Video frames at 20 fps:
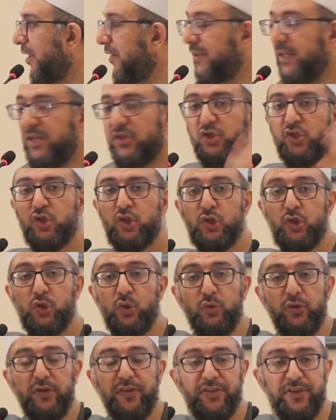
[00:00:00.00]
These
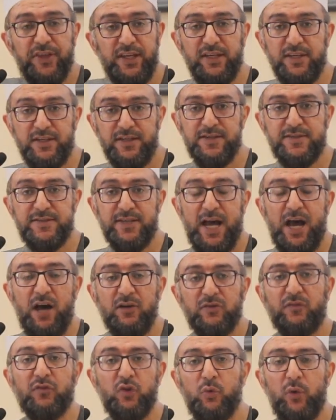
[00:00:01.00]
two things
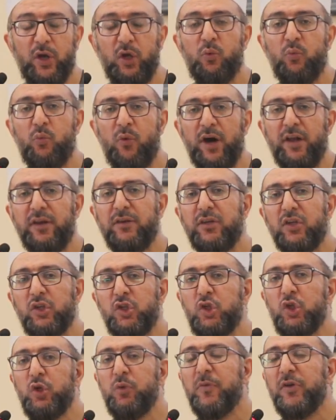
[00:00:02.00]
out of the way. One, the
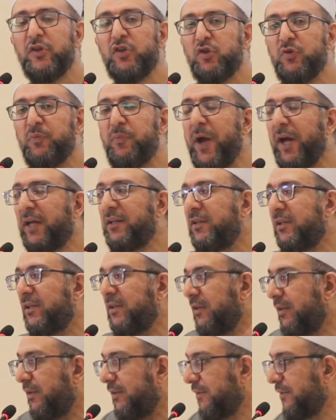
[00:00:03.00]
human
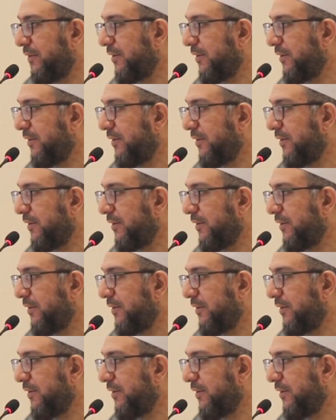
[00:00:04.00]
spectacle.